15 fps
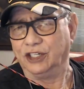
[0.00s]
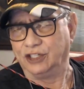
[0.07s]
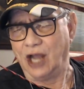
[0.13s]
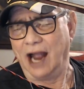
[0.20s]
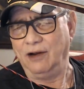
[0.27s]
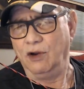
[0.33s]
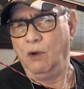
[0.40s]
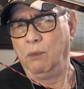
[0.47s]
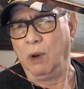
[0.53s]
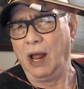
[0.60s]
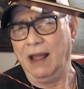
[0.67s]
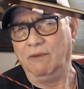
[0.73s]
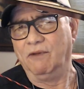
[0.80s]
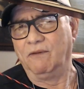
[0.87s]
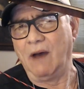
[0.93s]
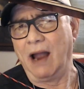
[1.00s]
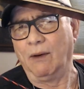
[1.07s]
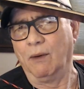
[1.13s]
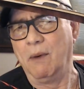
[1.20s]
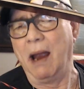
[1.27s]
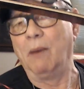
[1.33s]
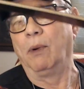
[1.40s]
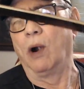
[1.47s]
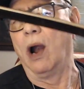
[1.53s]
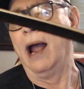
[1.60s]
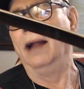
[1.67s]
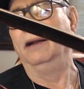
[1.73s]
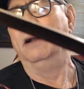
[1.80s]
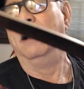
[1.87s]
I do believe, if I remember right.